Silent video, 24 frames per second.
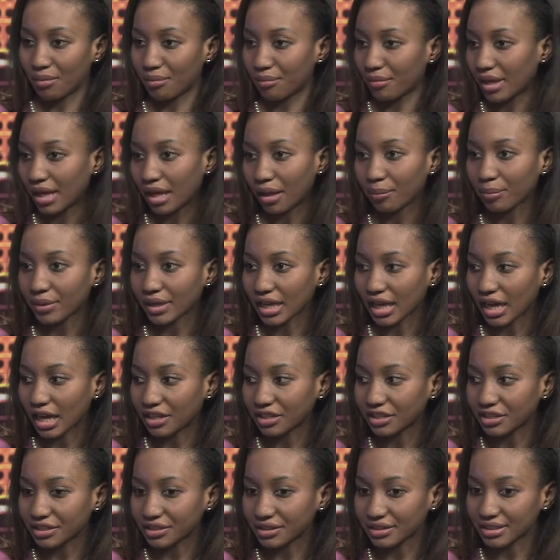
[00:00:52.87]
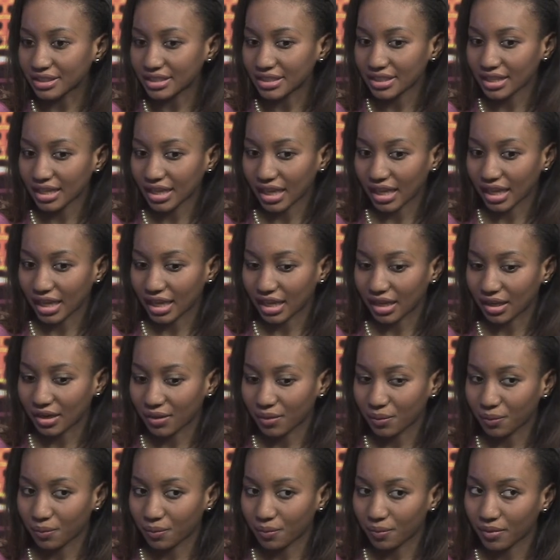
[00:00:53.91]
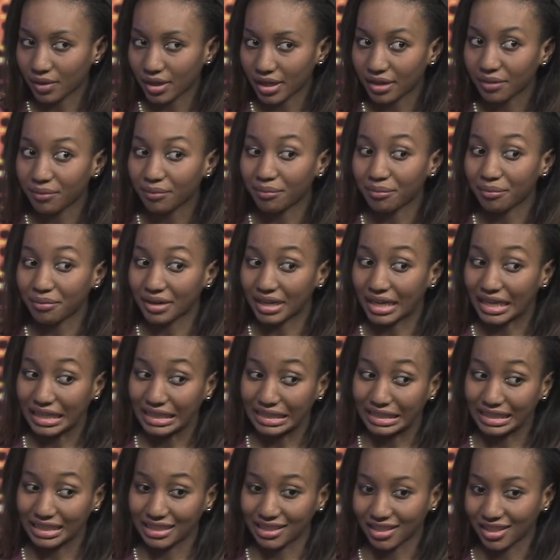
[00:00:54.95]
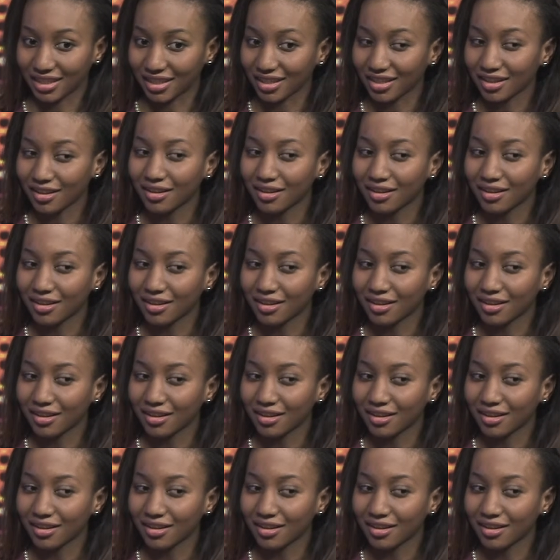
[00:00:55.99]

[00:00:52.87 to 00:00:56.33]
helping others, and what really